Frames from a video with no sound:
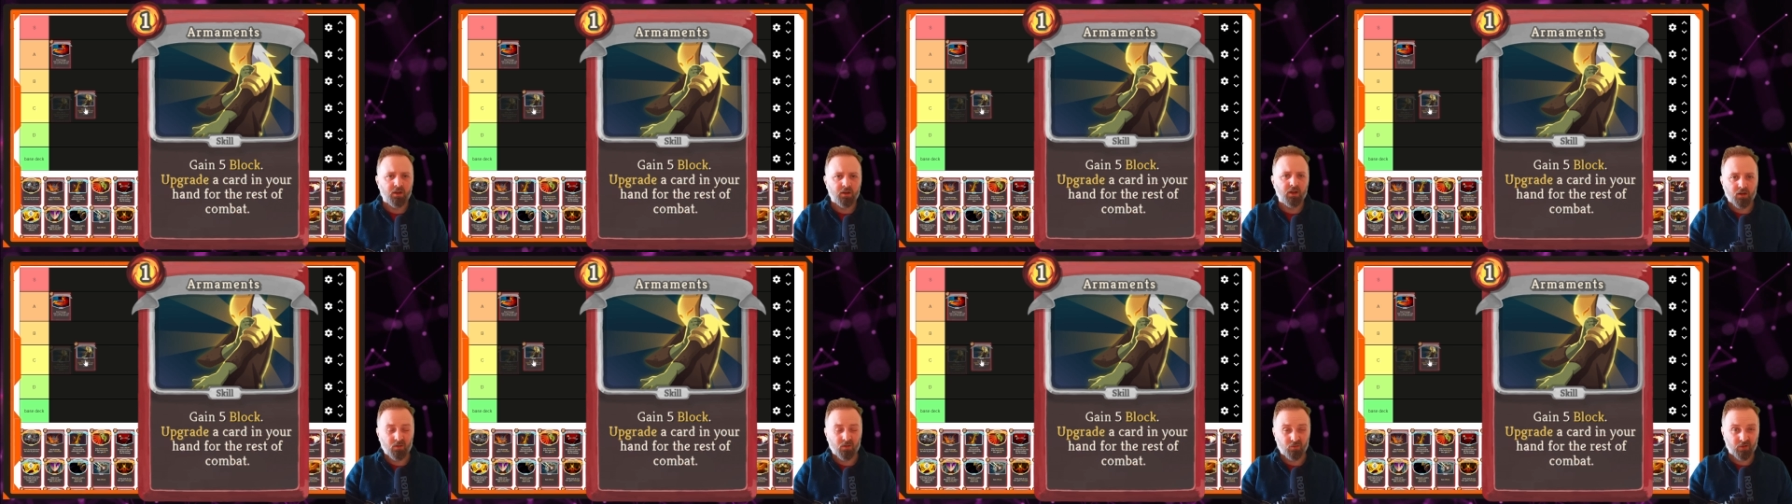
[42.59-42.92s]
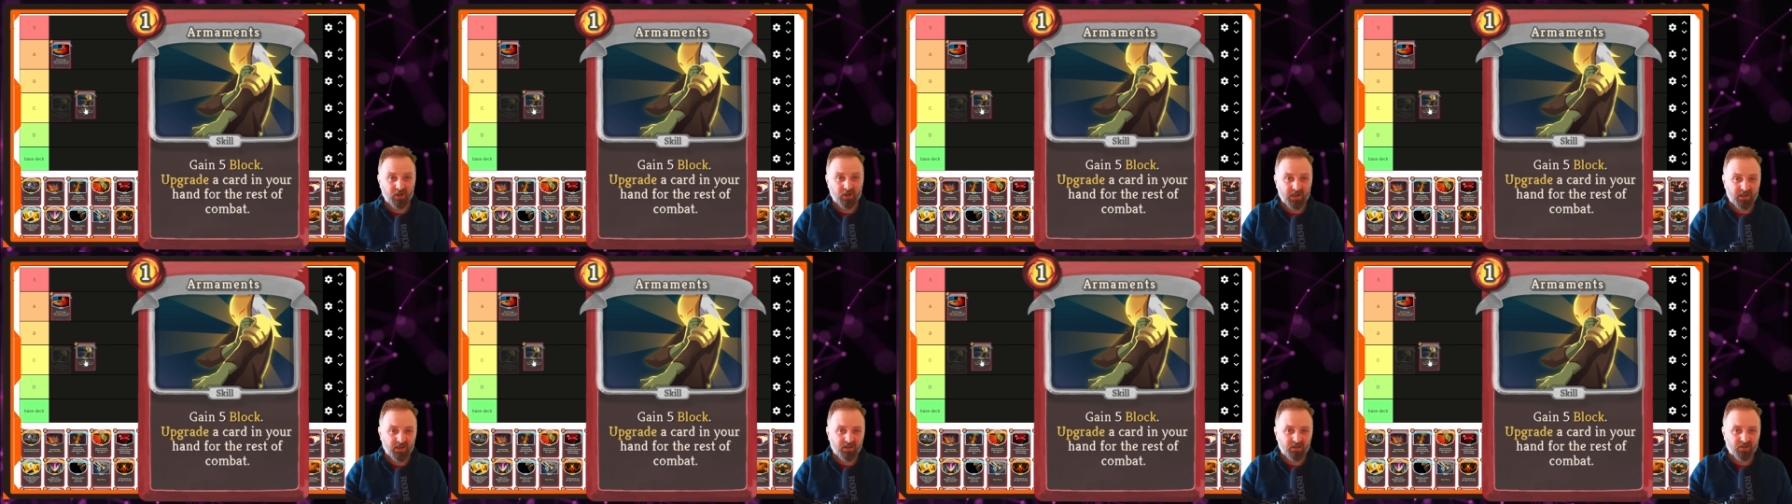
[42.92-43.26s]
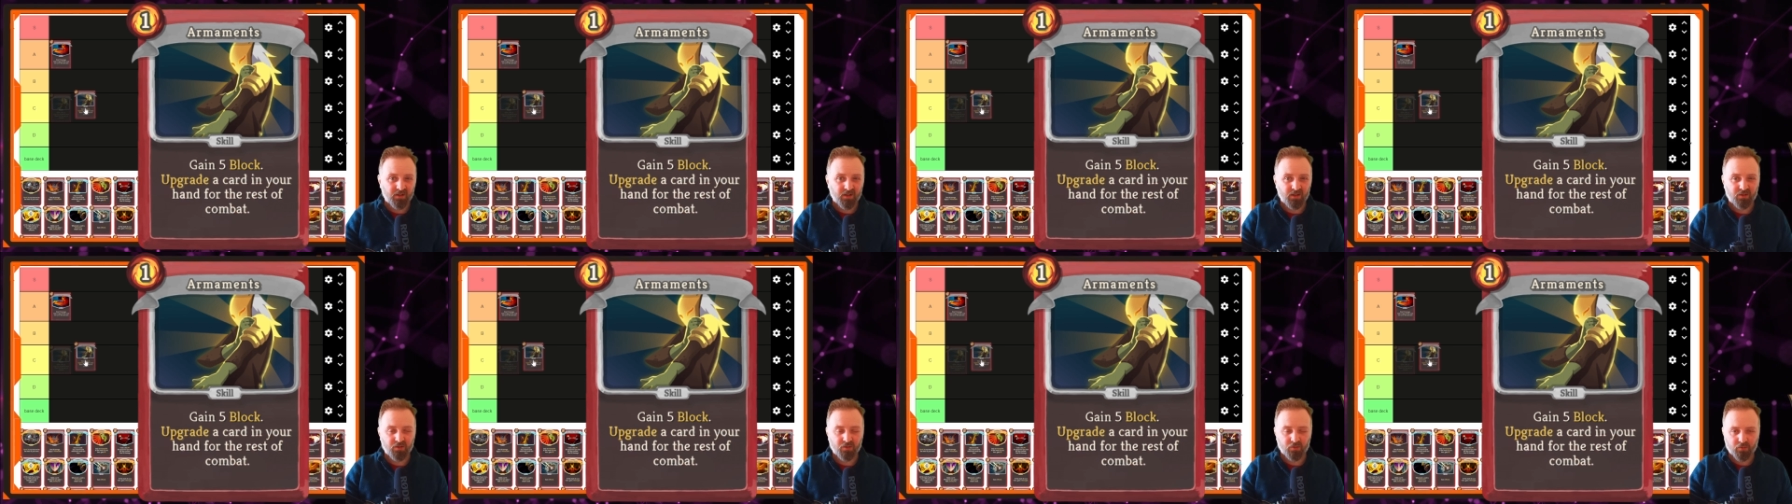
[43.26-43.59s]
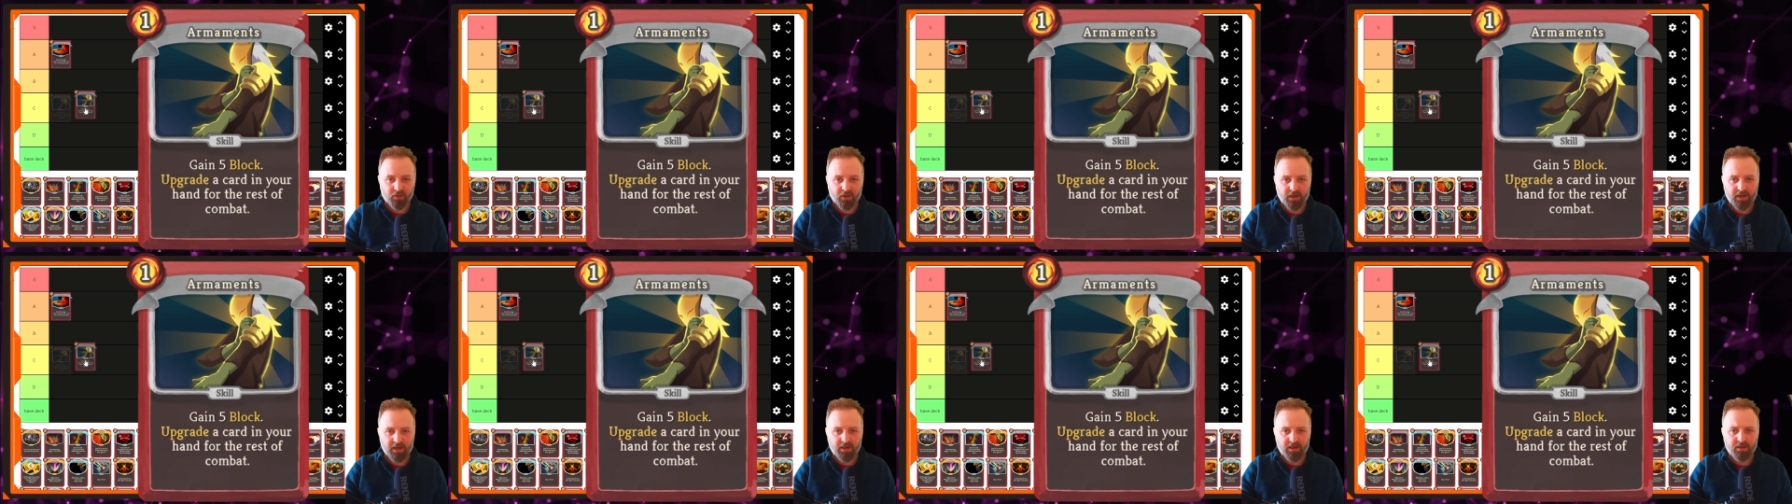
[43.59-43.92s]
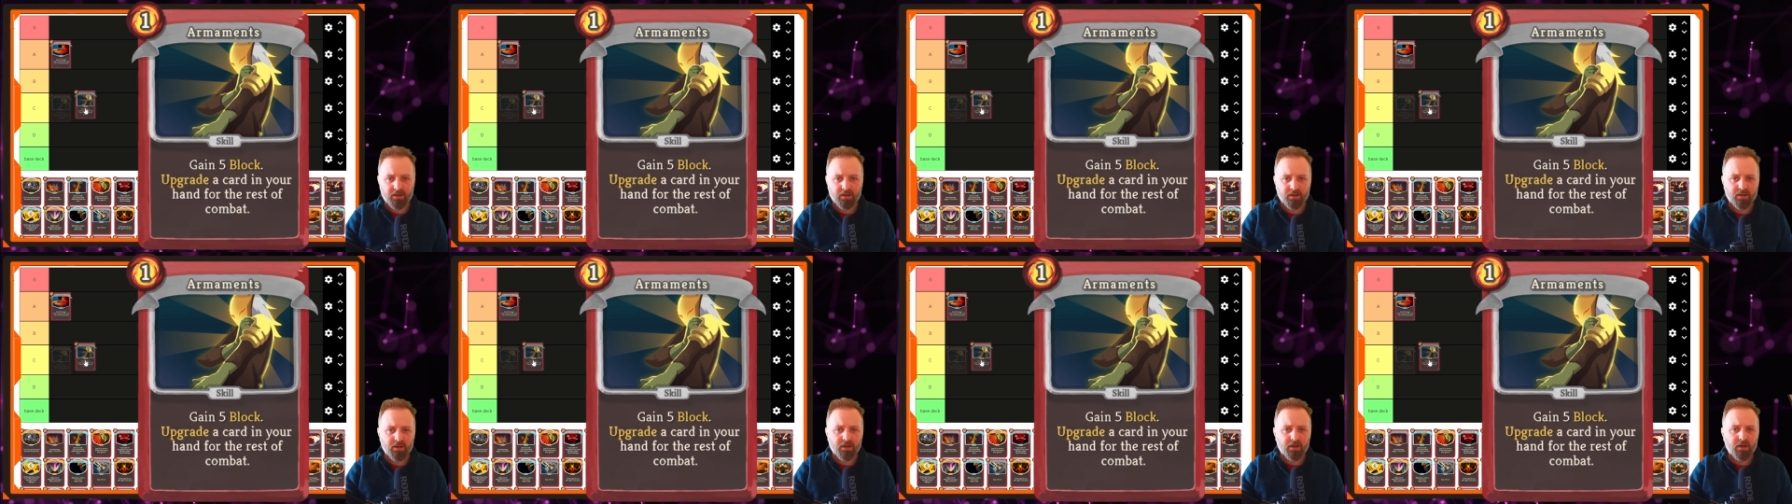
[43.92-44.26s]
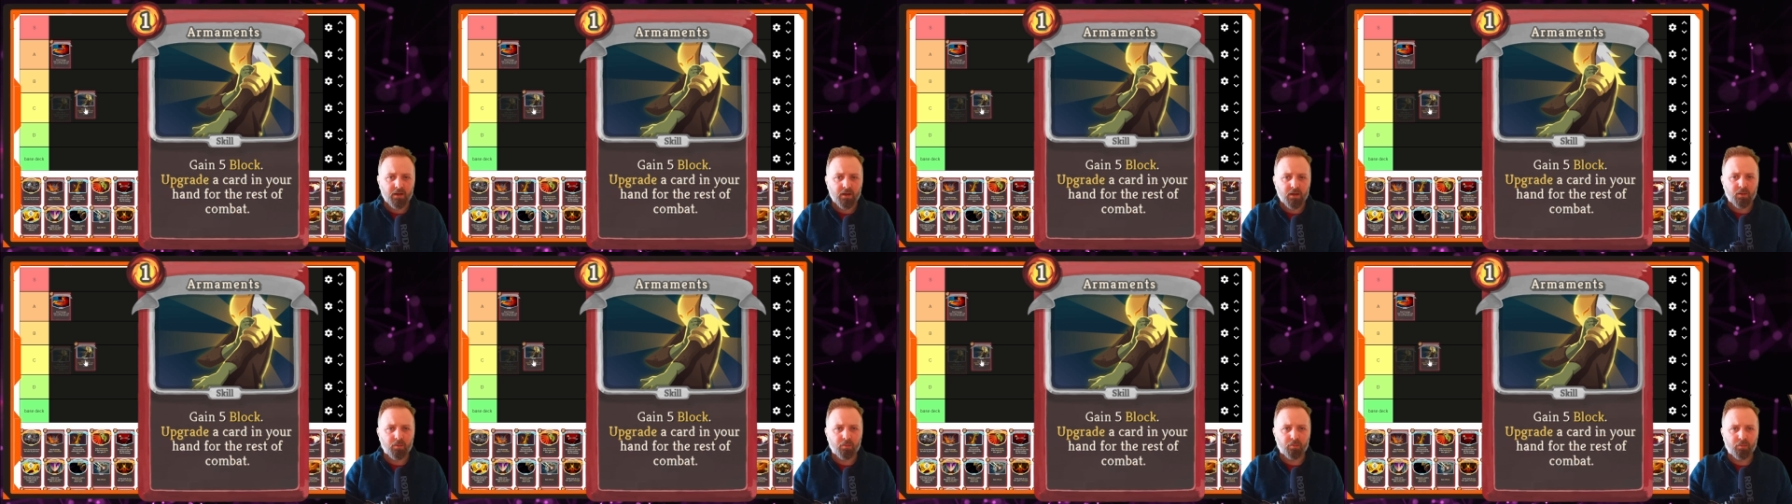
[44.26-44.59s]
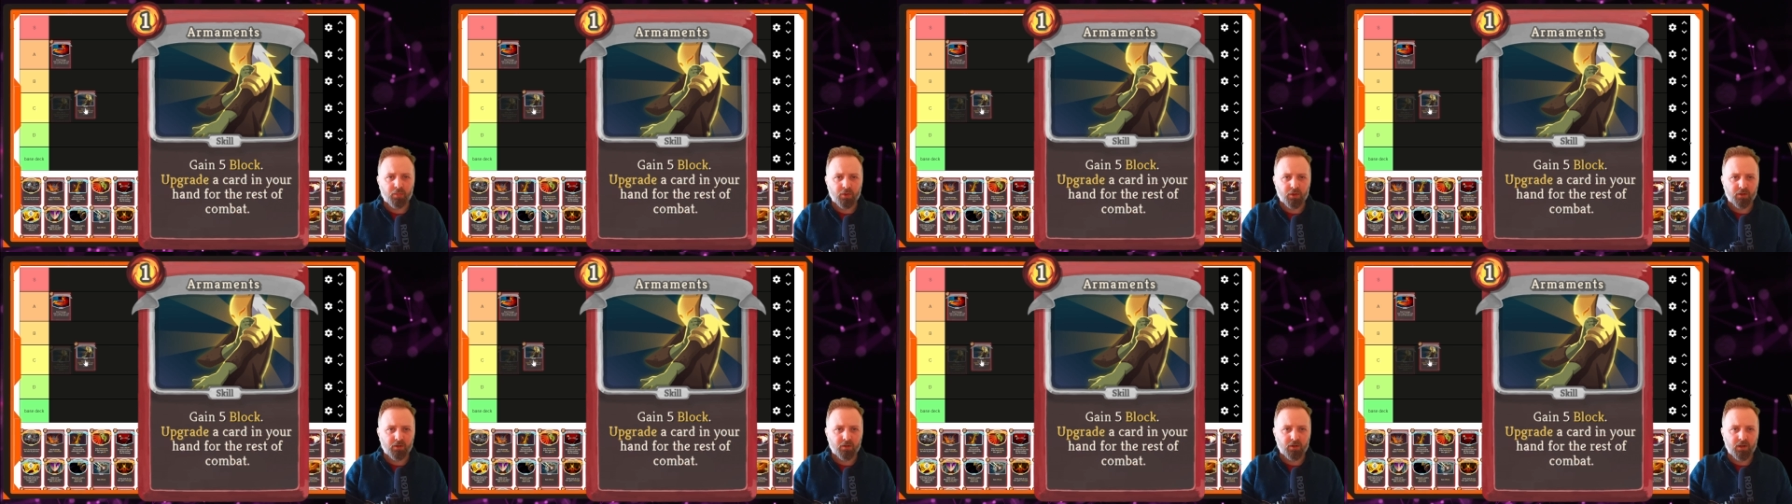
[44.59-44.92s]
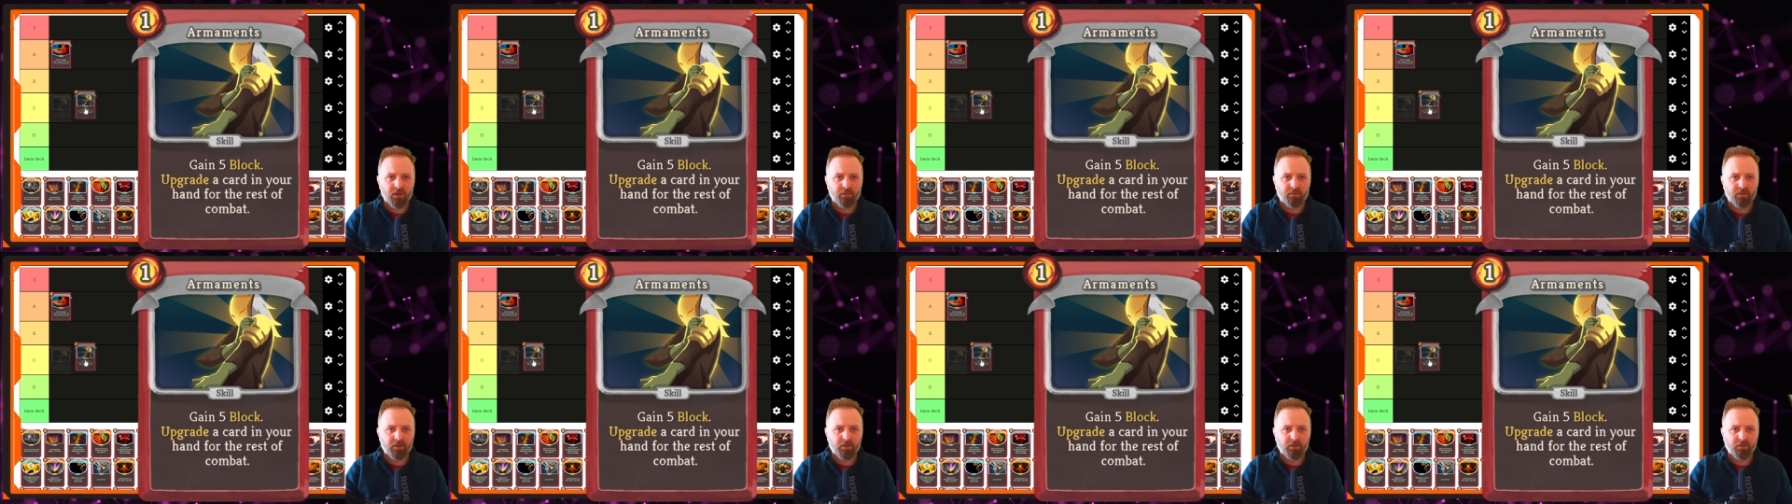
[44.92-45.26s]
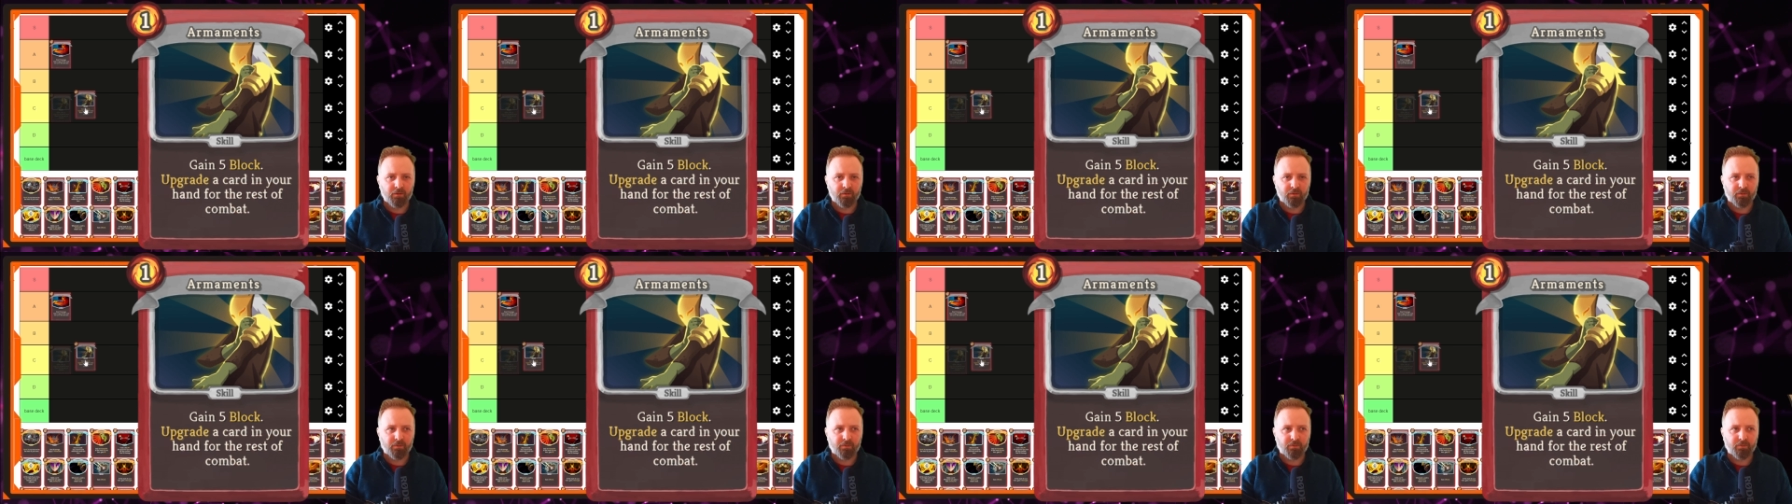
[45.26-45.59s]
upgraded, it's okay, but if you've